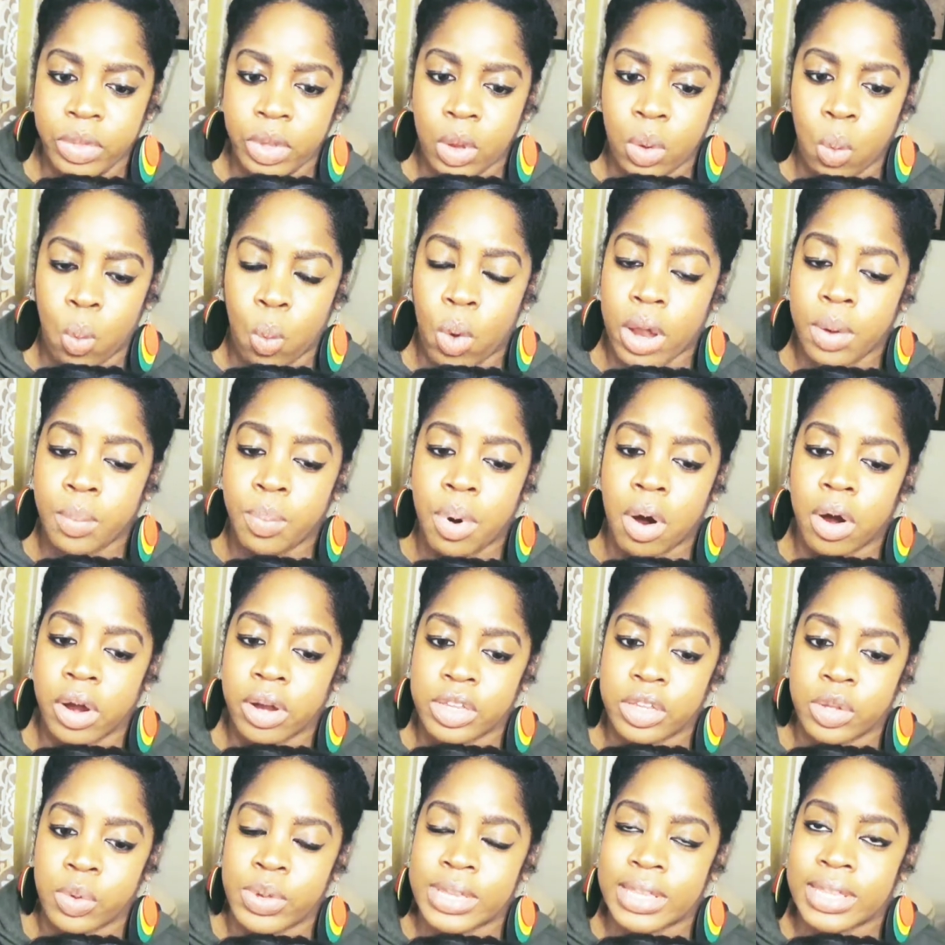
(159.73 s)
one
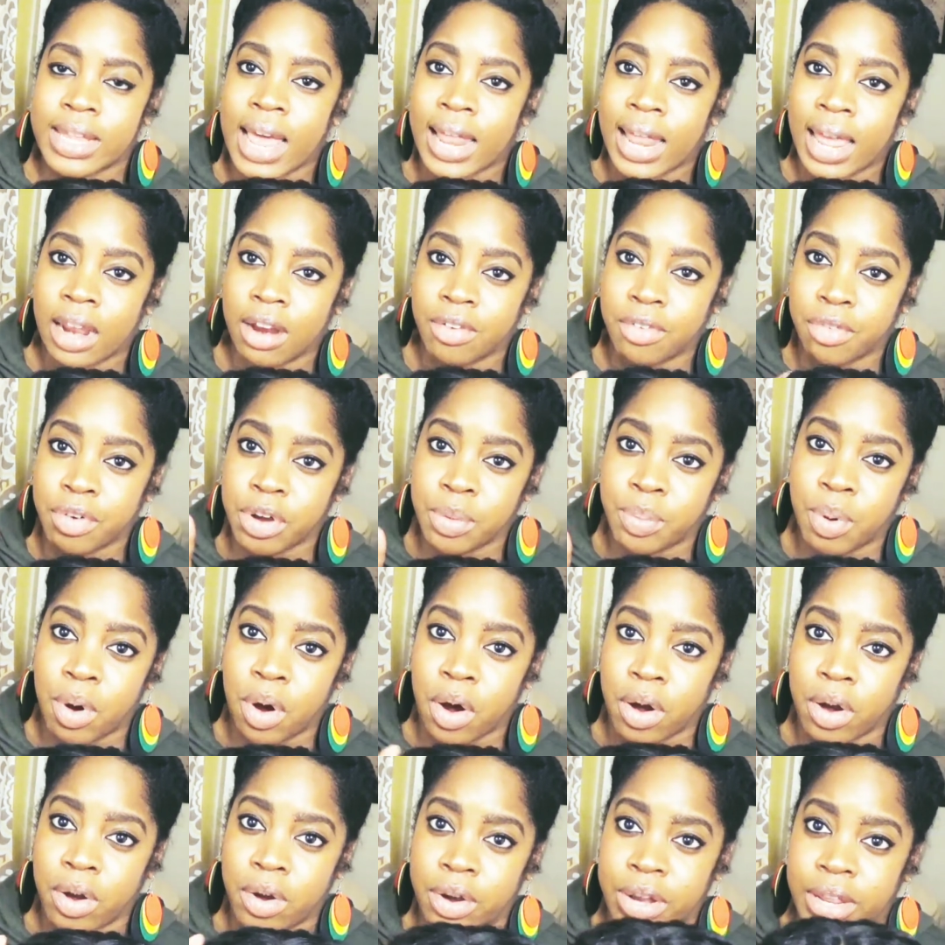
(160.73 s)
part, so it's not like a free
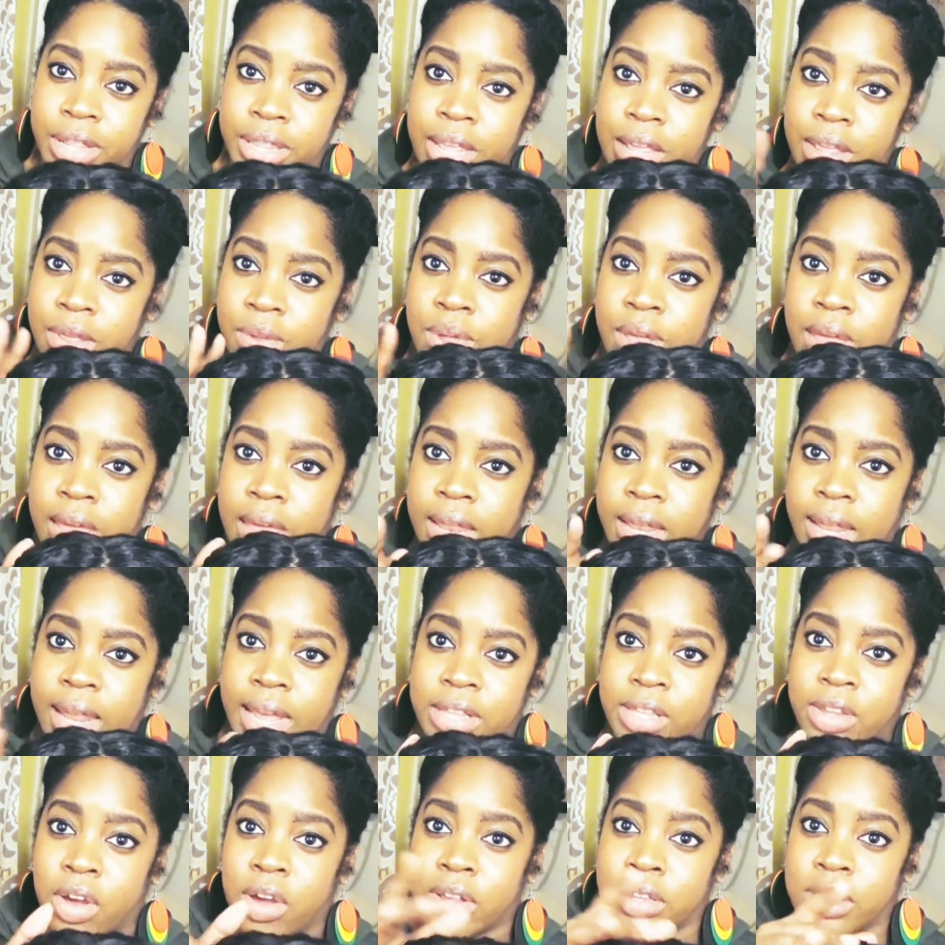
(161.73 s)
part or anything. You can't
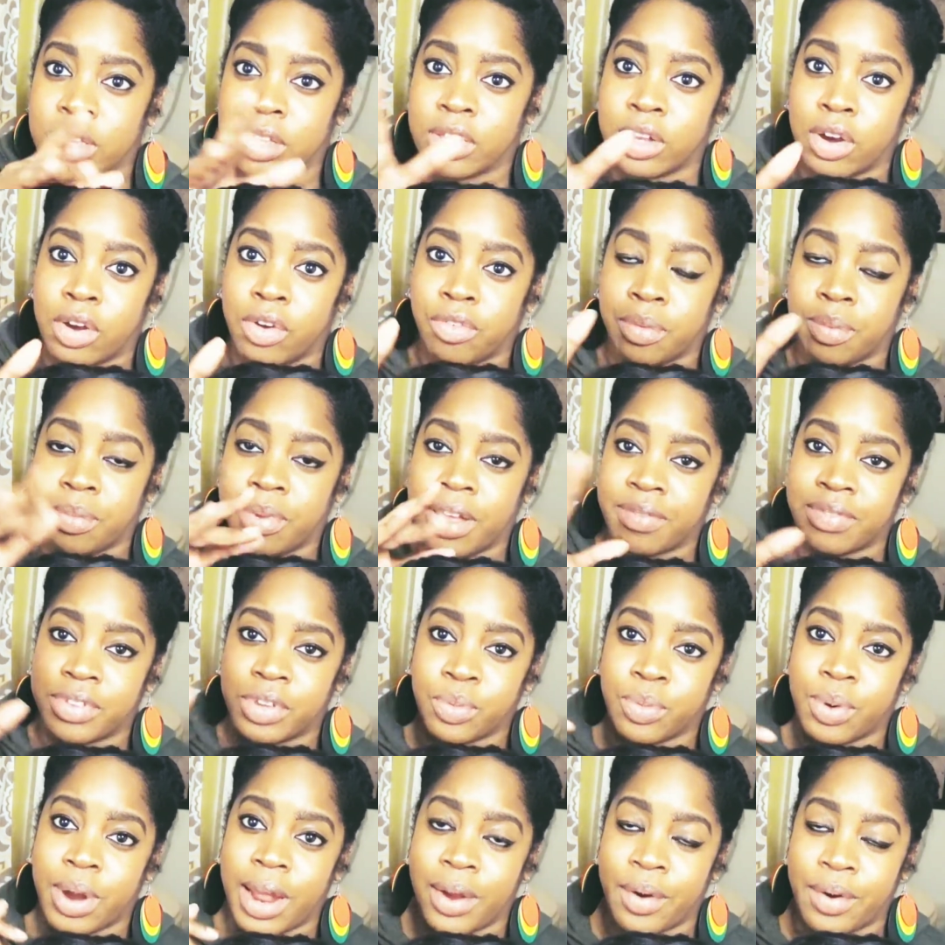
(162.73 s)
like toss and turn from left
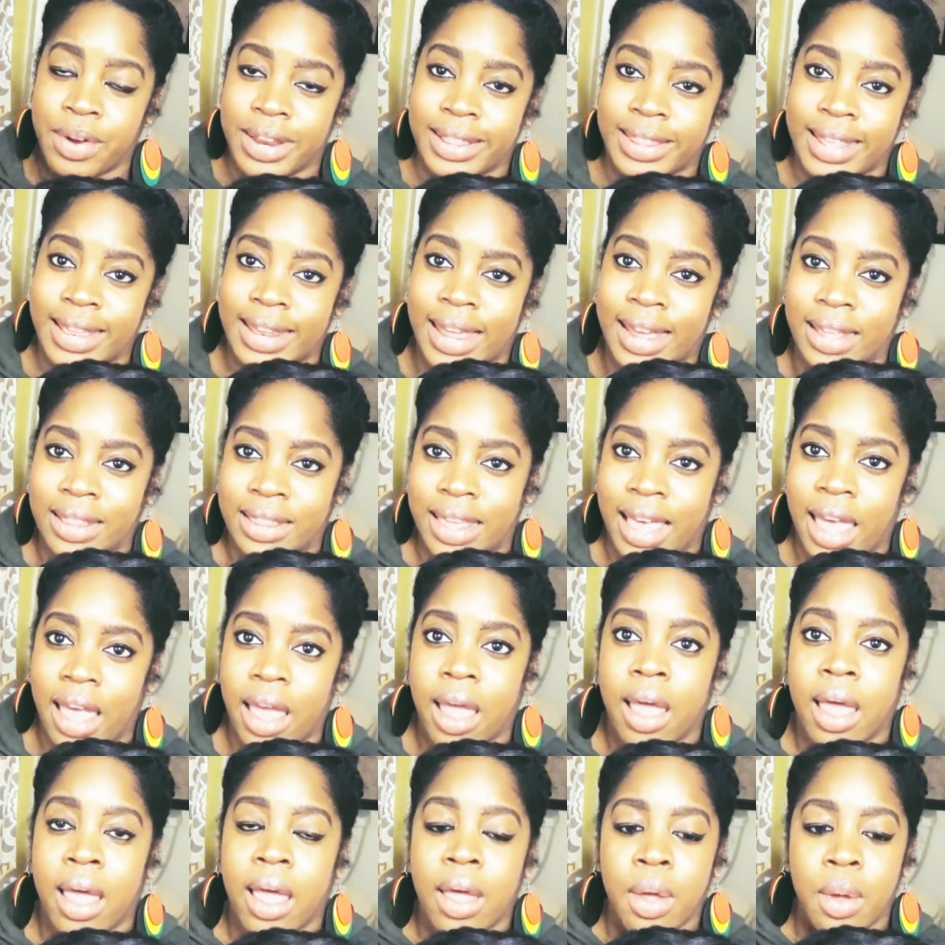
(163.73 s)
to right or anything like that.